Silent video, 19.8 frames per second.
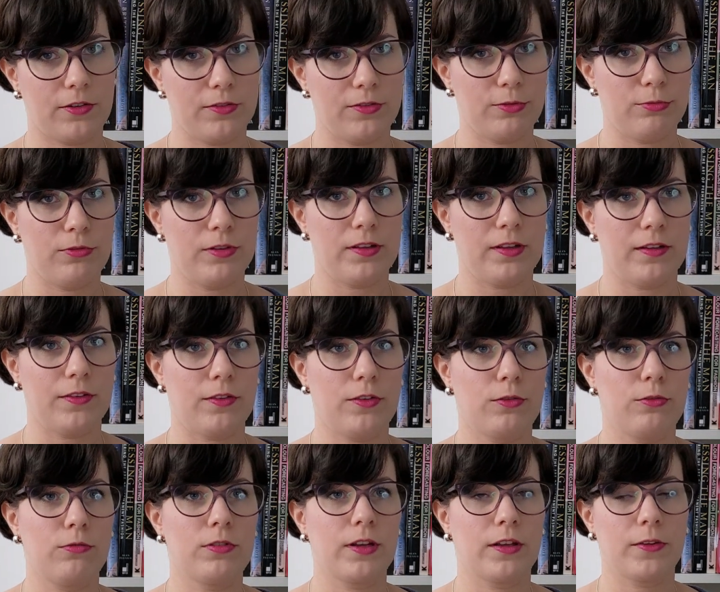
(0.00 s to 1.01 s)
consultants
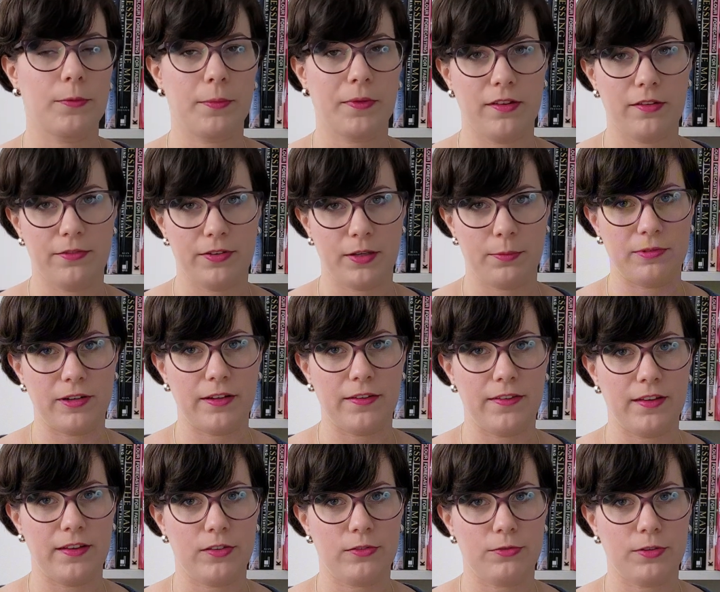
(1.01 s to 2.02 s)
took a specific
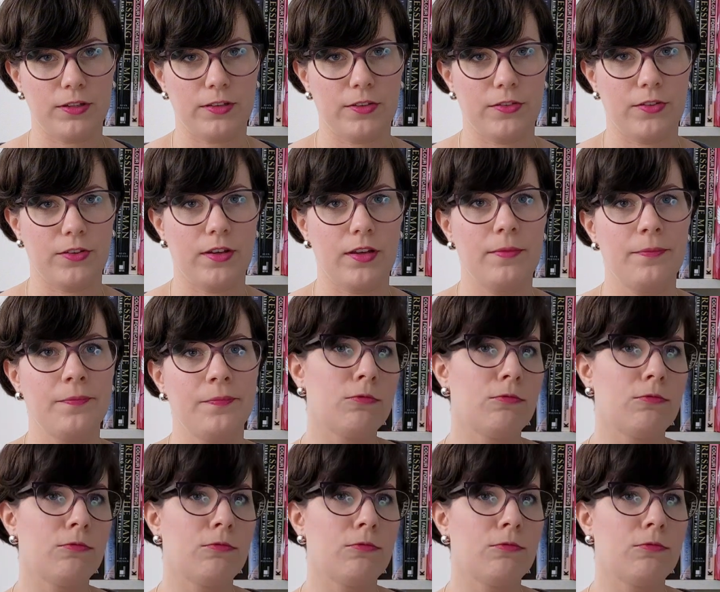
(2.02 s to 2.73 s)
pricing strategy.